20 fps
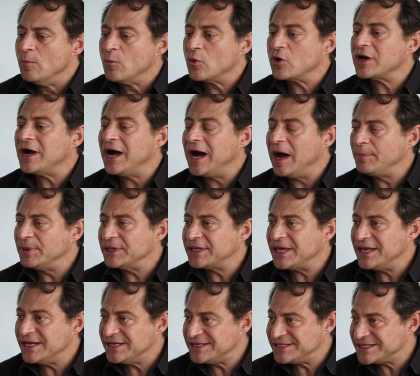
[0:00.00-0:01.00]
more
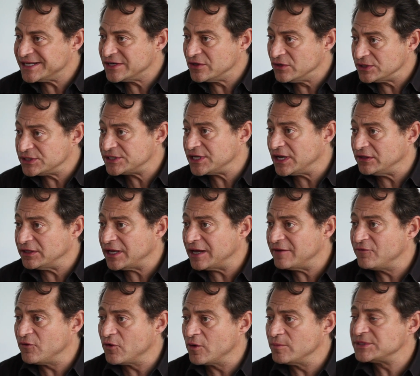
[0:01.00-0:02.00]
complicated single cell
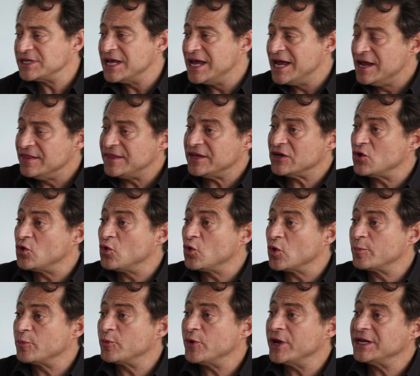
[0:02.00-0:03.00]
life forms that
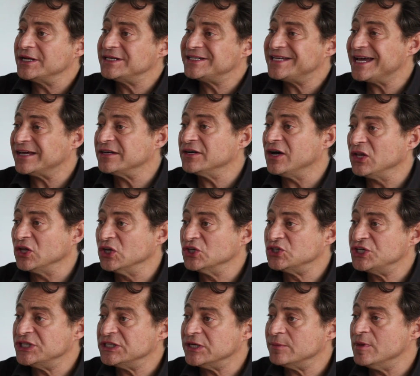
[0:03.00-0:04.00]
incorporated
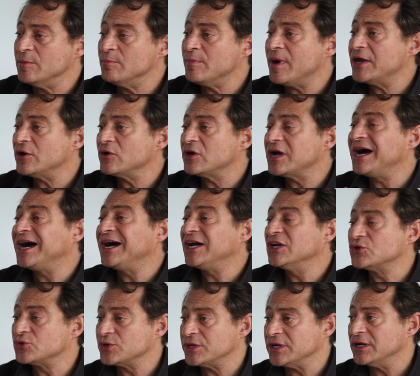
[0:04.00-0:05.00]
technology in them. The
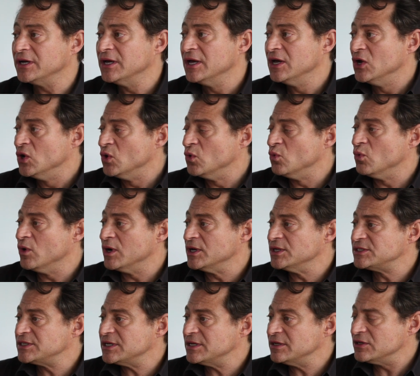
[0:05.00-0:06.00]
mitochondria
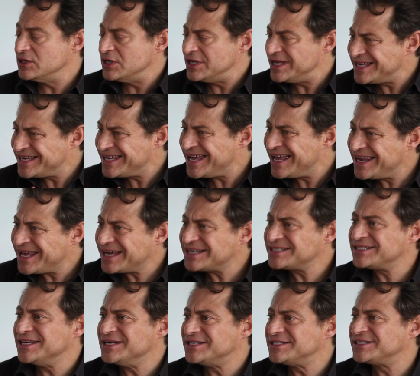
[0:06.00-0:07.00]
was, in
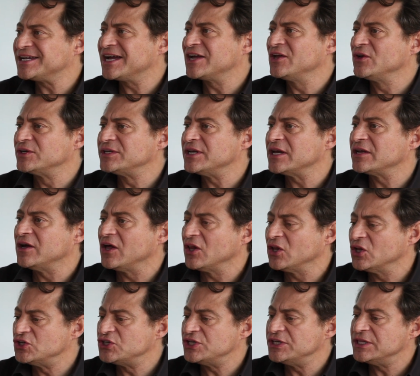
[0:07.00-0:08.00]
essence, cellular
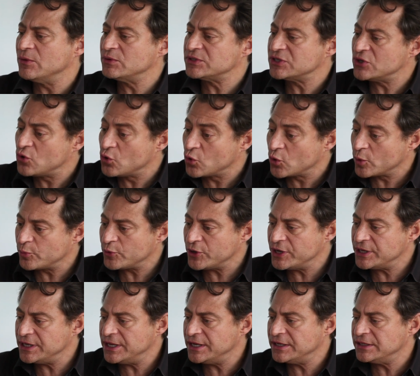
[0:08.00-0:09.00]
technology that was
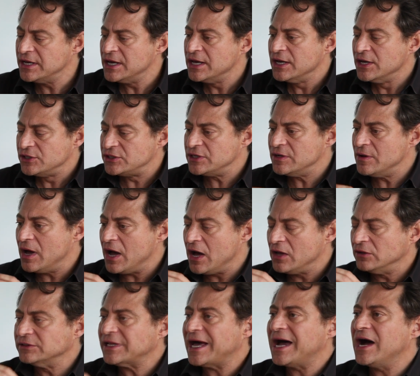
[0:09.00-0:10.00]
incorporated in to
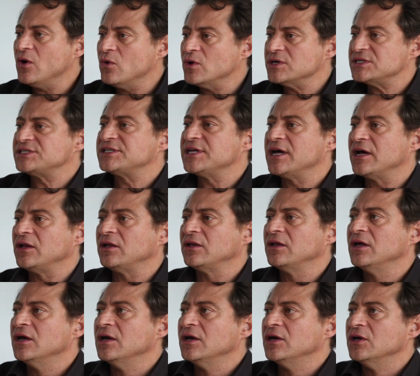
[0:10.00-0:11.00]
allow a
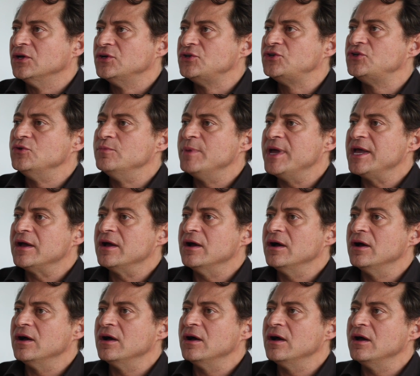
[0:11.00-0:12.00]
cell to make
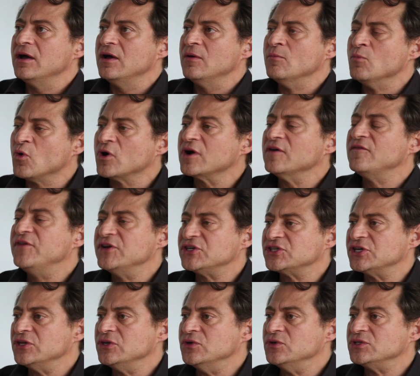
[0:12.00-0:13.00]
more
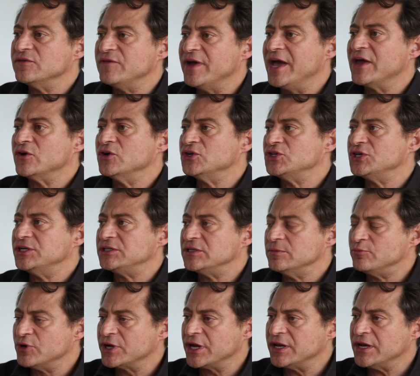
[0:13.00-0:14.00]
efficient use of energy, to
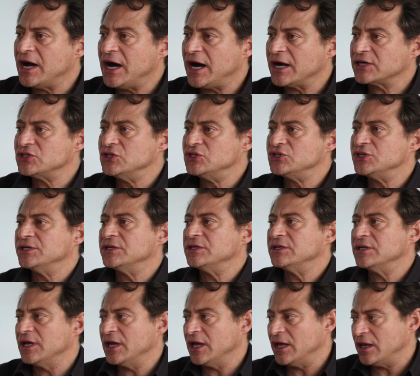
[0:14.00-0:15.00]
bring in oxygen